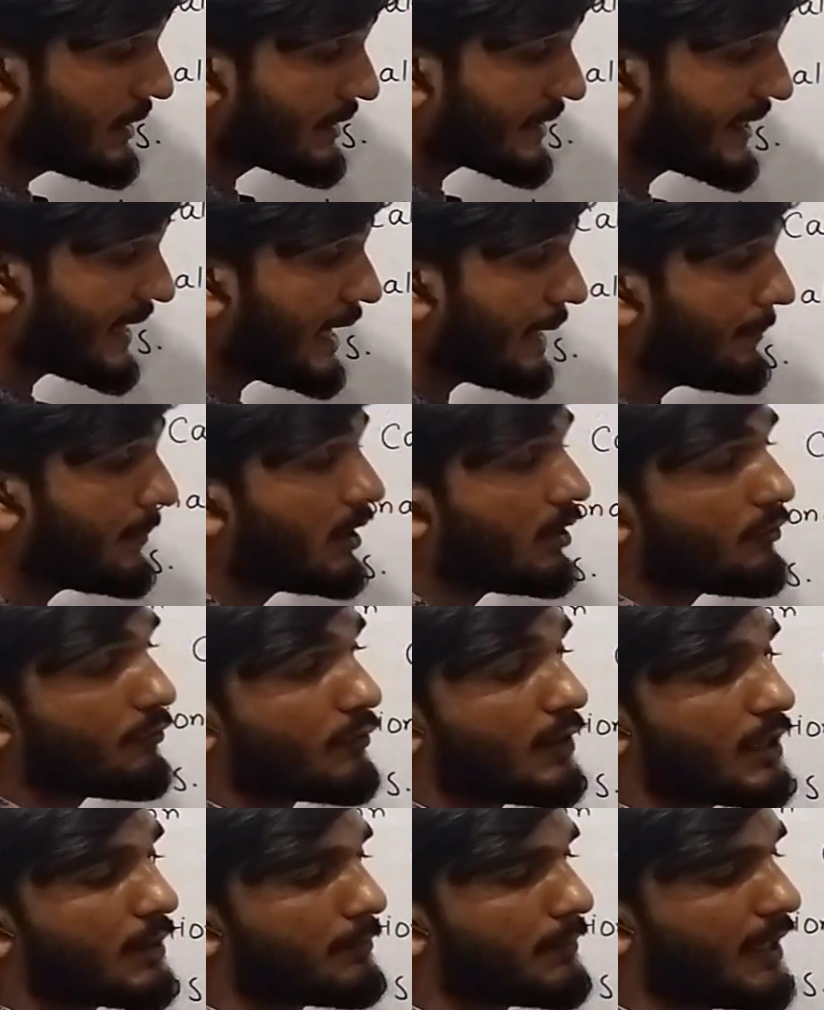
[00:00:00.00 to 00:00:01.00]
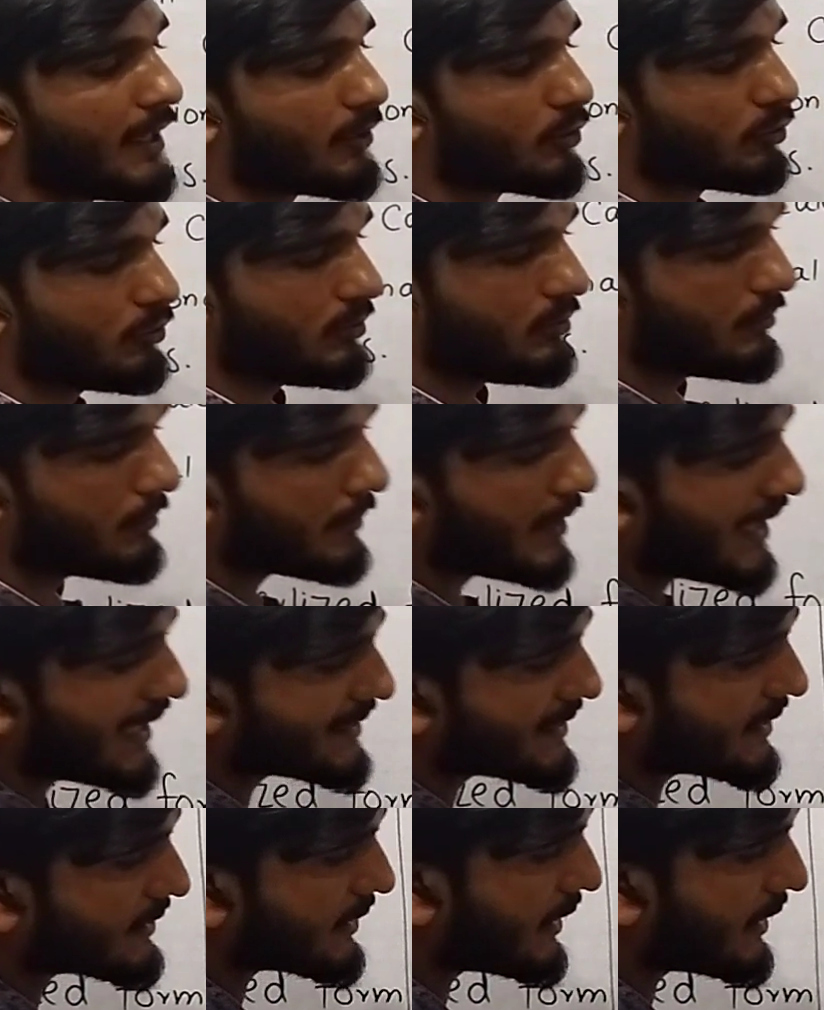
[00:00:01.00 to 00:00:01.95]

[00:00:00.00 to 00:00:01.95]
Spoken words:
gamma of 1 by 2 by the